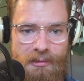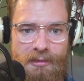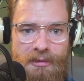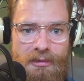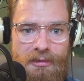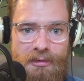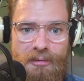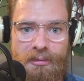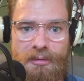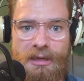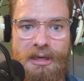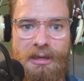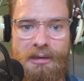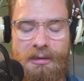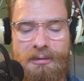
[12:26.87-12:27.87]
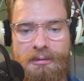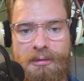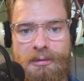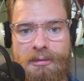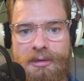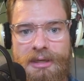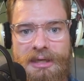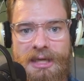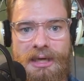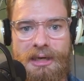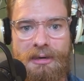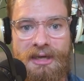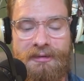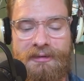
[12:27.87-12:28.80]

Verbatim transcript: but you're literally getting.